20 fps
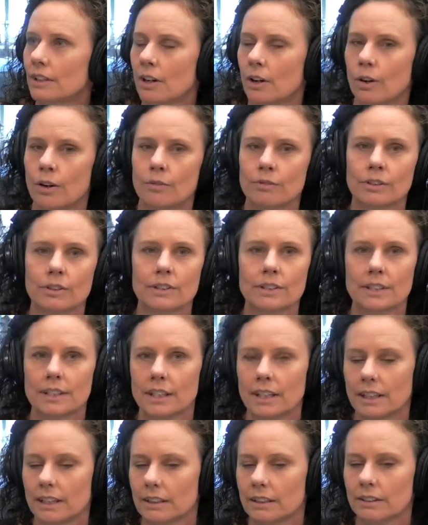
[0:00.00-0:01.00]

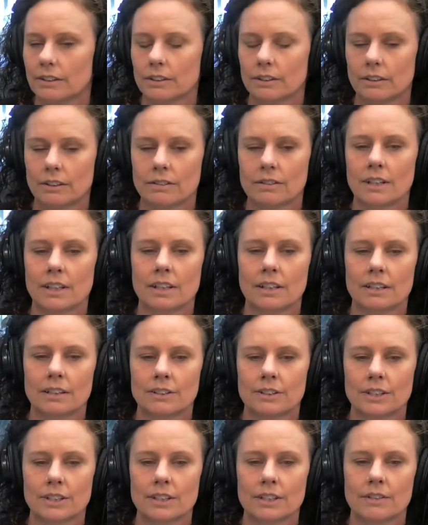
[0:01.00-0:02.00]
overseeing, you know, the
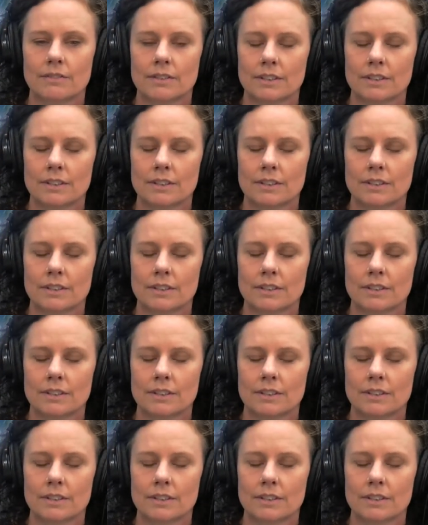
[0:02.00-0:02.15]
just the